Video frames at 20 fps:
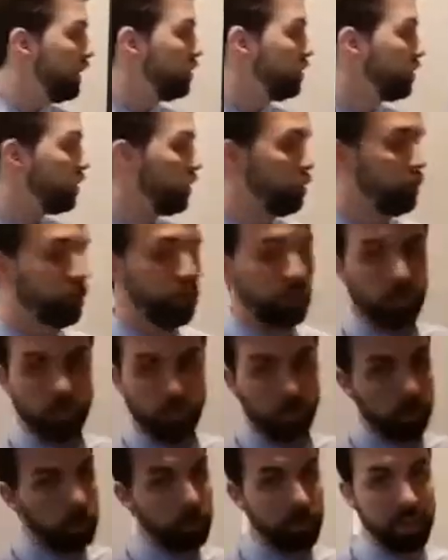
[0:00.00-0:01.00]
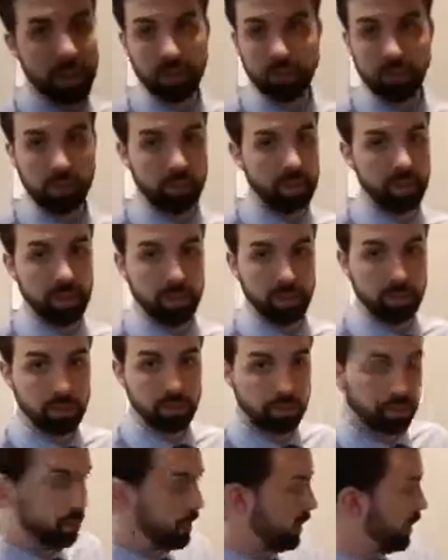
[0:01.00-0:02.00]
These curves are normal, natural
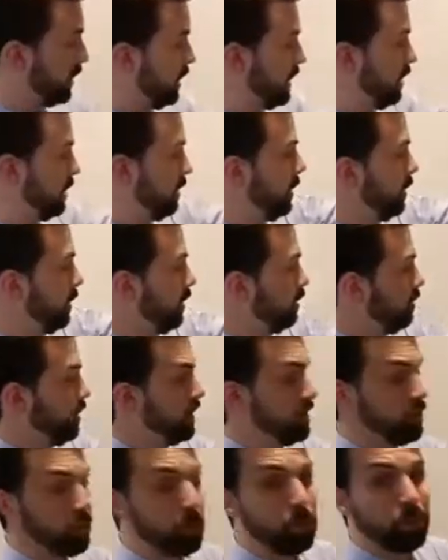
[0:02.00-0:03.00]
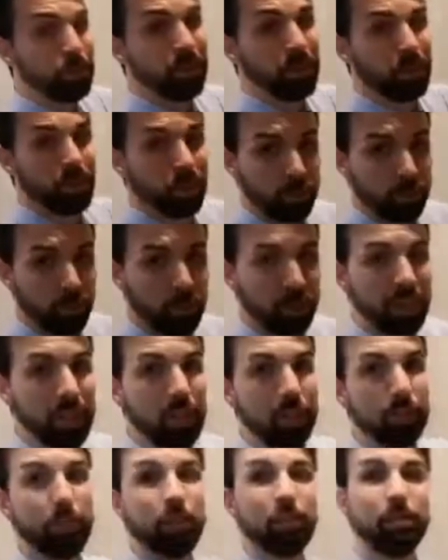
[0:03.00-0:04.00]
things. It creates almost like a
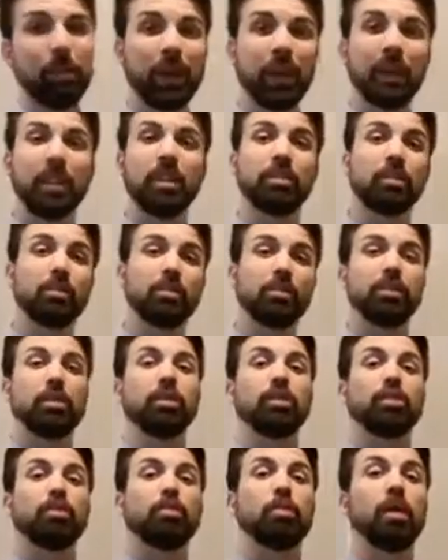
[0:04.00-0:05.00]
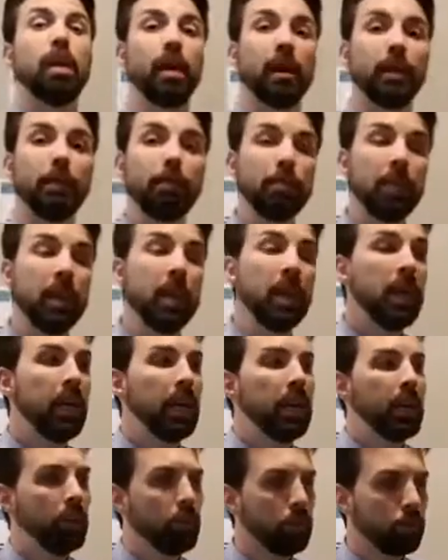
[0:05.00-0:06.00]
springing mechanism for your spine.
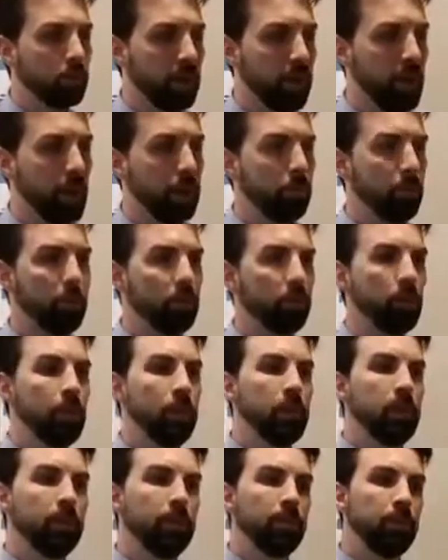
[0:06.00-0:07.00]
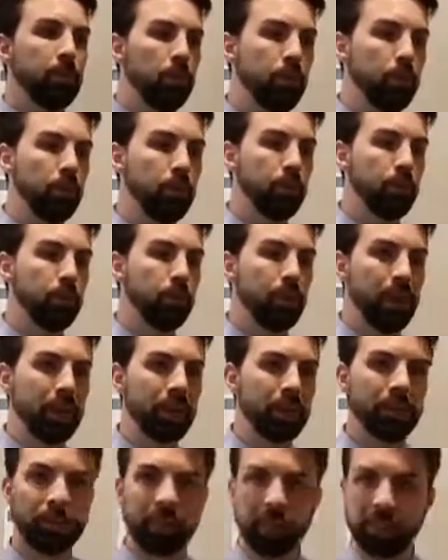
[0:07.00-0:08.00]
And here's what happens. Through
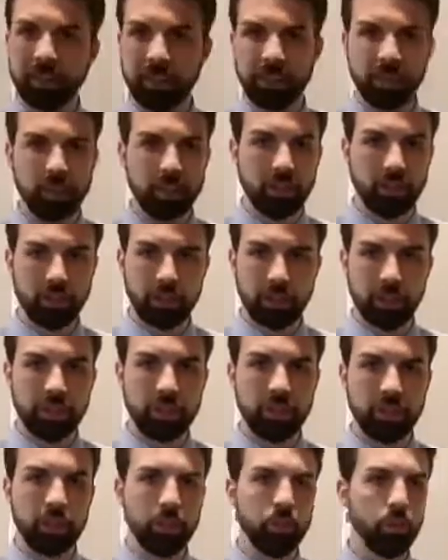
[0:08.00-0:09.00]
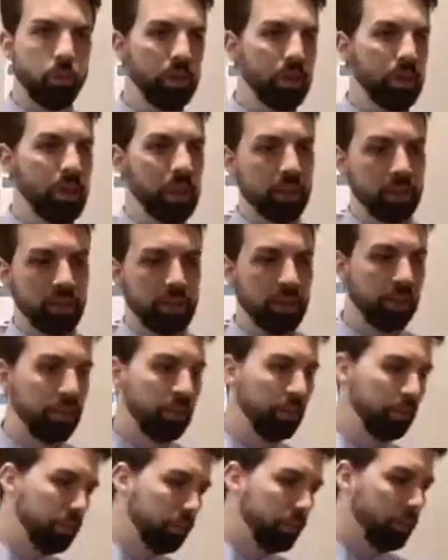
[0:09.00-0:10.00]
accidents and injuries, we get
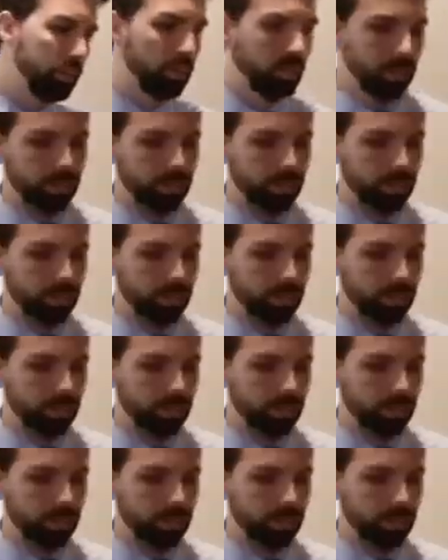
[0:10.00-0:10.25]
these